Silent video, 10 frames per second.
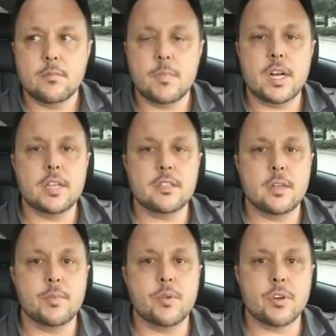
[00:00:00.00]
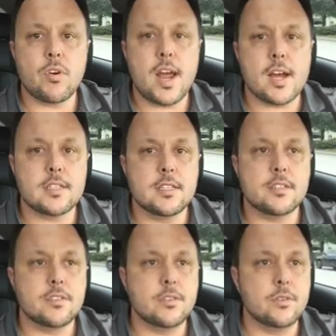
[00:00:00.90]
money slip through the cracks
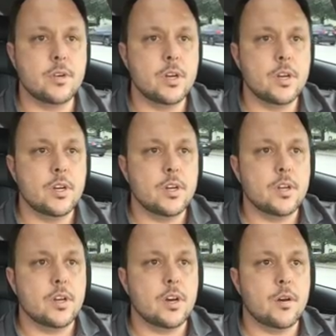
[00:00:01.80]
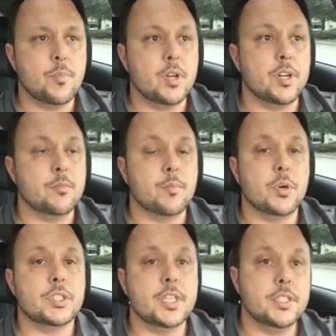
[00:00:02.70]
is to put in
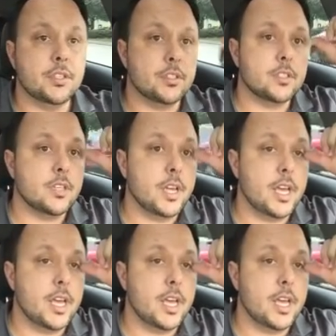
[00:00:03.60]
procedures.